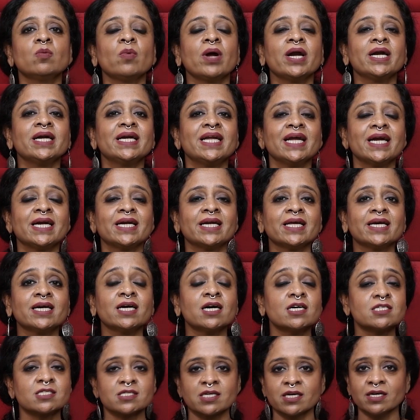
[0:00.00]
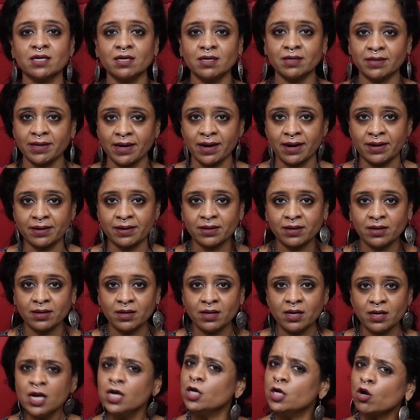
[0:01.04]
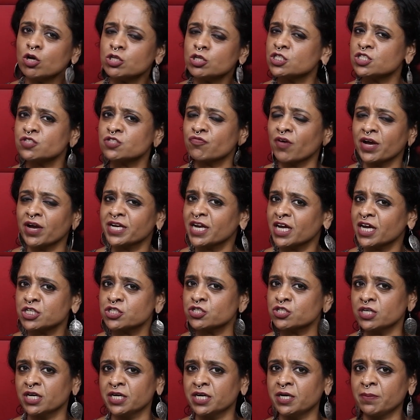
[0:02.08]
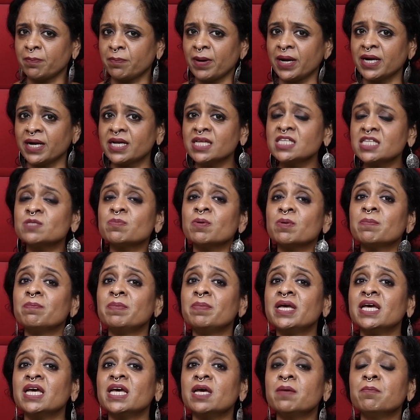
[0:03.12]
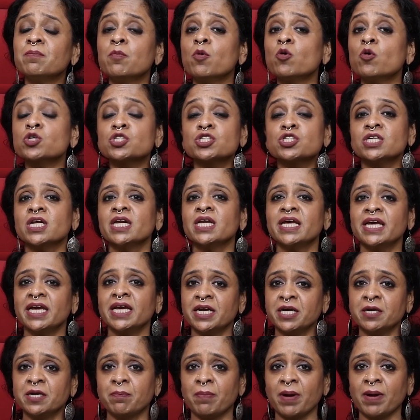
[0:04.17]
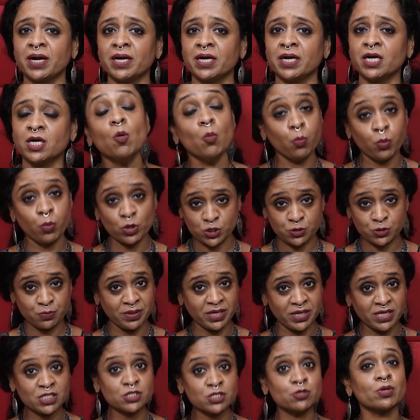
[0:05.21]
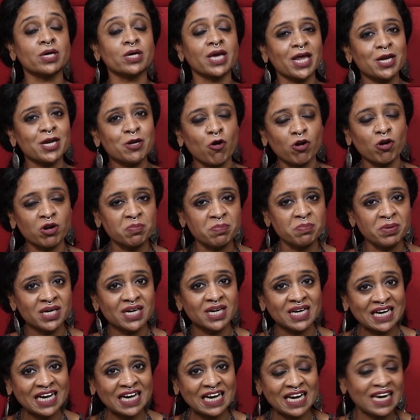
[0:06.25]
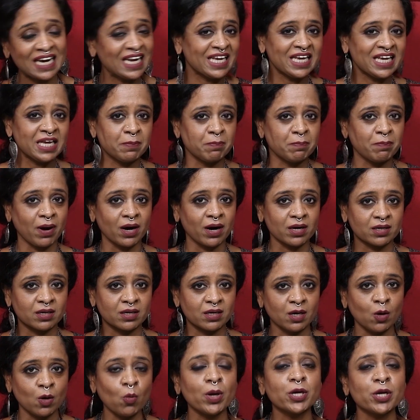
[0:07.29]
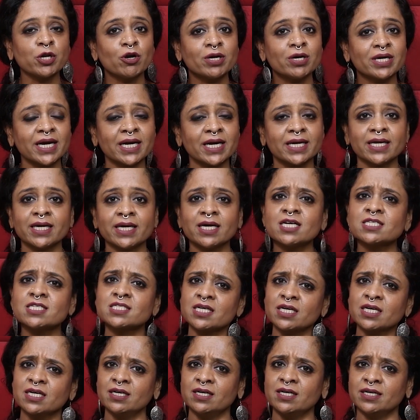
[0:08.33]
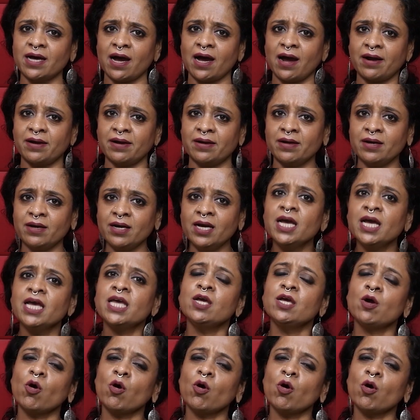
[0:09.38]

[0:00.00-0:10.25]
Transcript: when dating a single dad. Not just financial independence, but being emotionally independent, which means you cannot be a clingy partner when you're dating a single dad. He